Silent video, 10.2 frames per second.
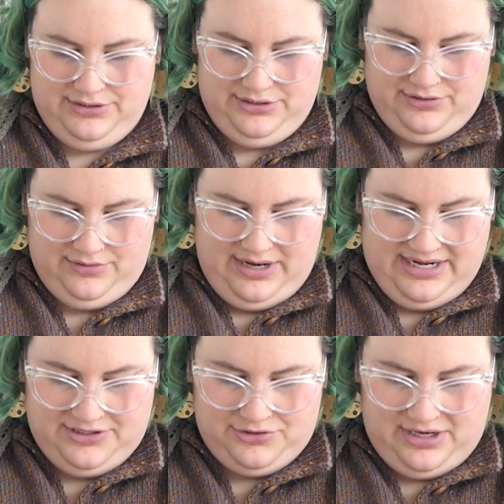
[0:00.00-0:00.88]
do
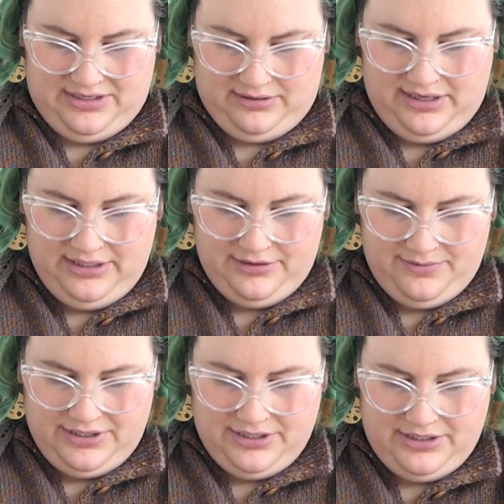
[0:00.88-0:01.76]
any stranded color
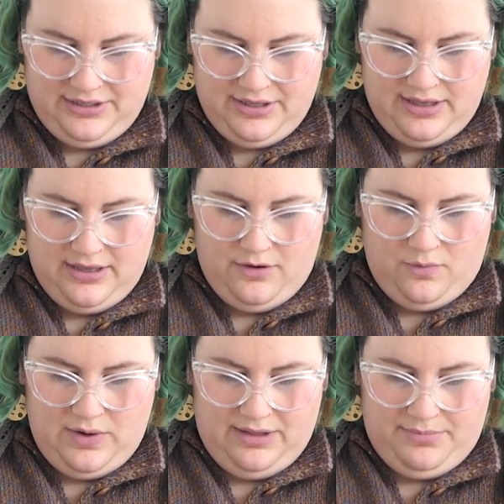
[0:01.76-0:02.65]
work
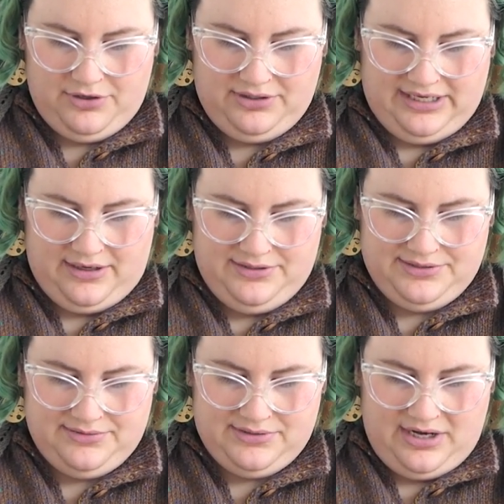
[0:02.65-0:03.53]
while purling.
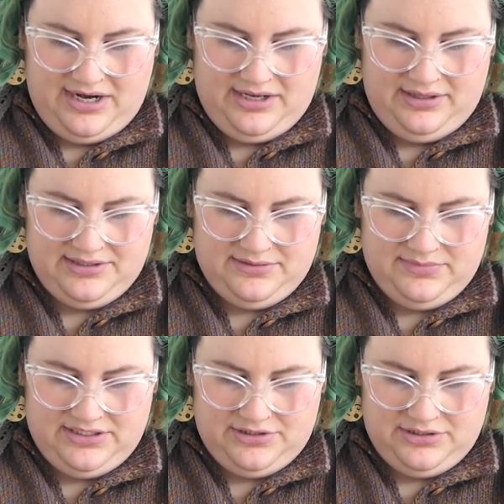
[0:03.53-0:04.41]
Also, sorry, I lost
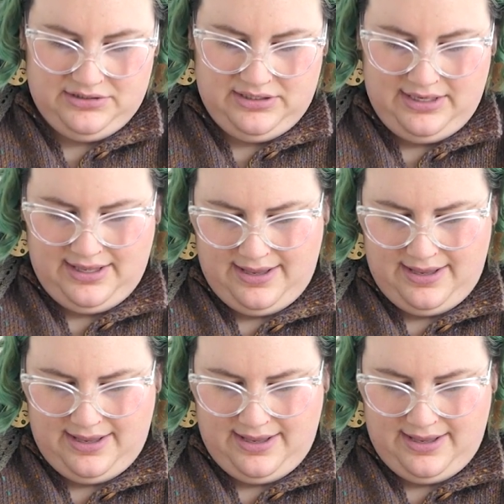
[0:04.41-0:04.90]
some stitches.